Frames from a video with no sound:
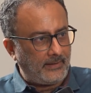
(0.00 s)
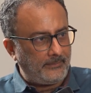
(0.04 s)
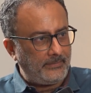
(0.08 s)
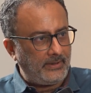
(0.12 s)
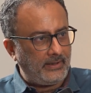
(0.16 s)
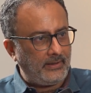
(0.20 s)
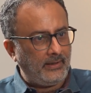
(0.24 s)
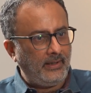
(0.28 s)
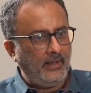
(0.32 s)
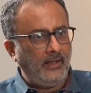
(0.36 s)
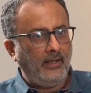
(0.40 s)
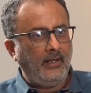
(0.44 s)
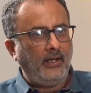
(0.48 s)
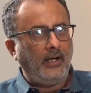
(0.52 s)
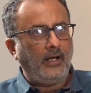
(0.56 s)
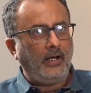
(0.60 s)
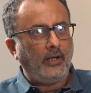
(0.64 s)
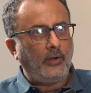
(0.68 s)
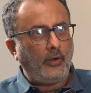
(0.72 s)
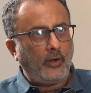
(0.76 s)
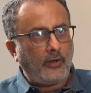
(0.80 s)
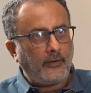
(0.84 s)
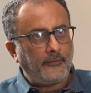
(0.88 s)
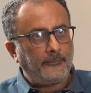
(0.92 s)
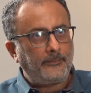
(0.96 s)
I mean, a
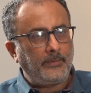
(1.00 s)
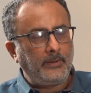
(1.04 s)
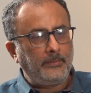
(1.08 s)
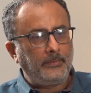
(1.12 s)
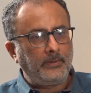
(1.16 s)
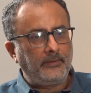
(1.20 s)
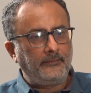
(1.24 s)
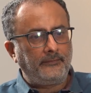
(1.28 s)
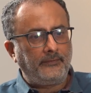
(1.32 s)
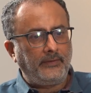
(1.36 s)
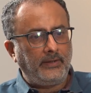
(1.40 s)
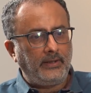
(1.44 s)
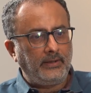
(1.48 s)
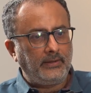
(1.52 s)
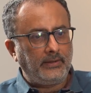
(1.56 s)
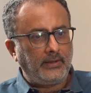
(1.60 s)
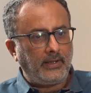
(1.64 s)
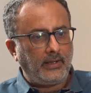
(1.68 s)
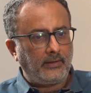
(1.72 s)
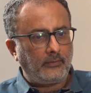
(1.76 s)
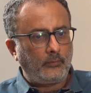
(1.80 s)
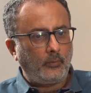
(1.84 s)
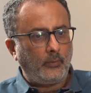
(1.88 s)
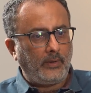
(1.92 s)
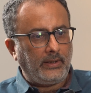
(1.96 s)
lot of people feel
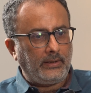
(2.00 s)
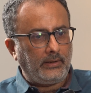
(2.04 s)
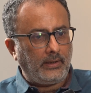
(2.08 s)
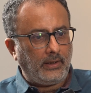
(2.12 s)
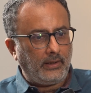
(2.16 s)
that with